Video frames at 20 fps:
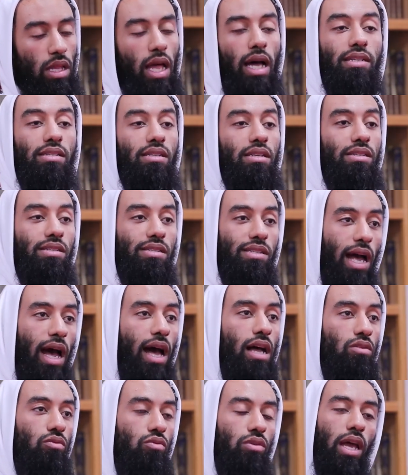That's a
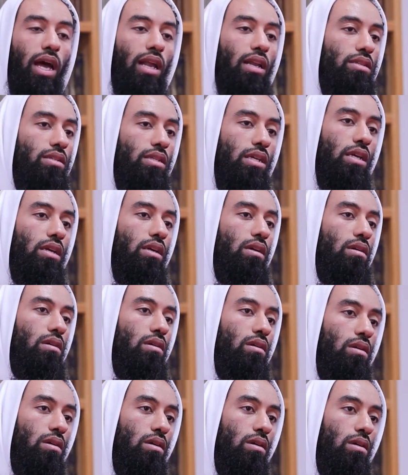sad reality.
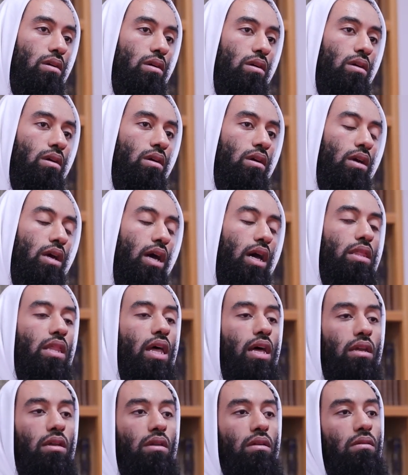And
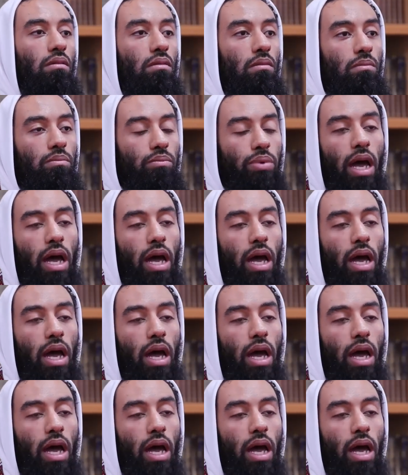then